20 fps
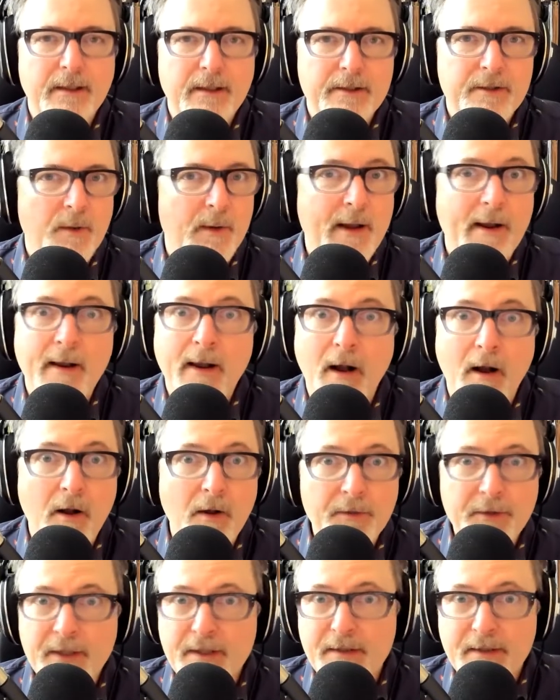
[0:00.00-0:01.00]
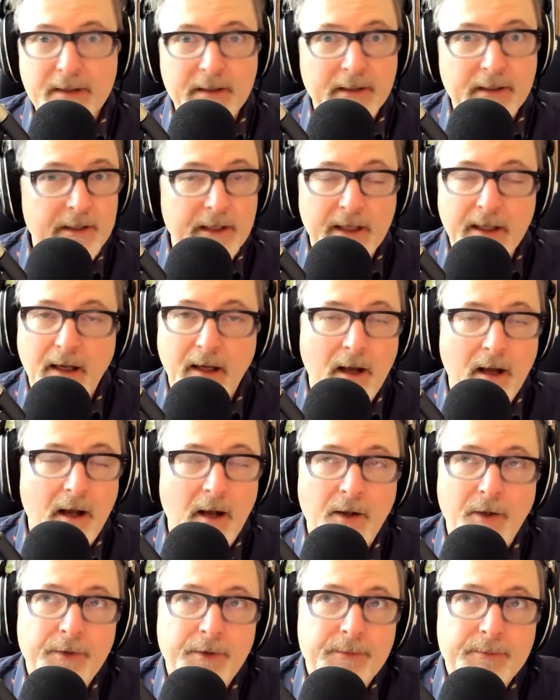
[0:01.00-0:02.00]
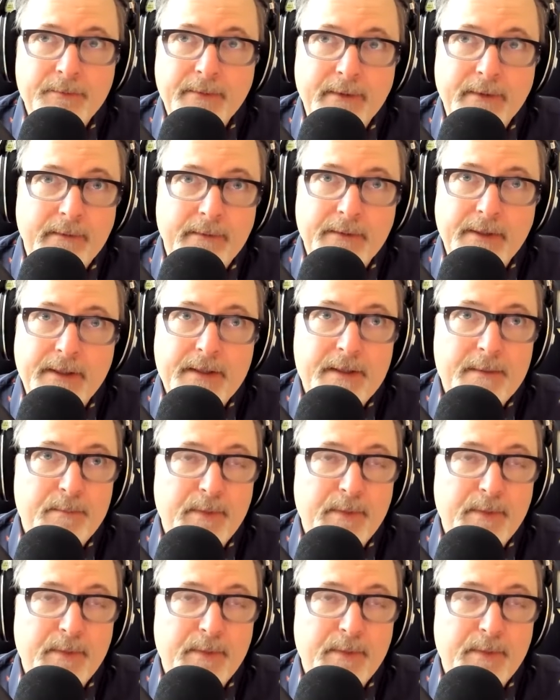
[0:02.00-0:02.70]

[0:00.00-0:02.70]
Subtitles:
So all these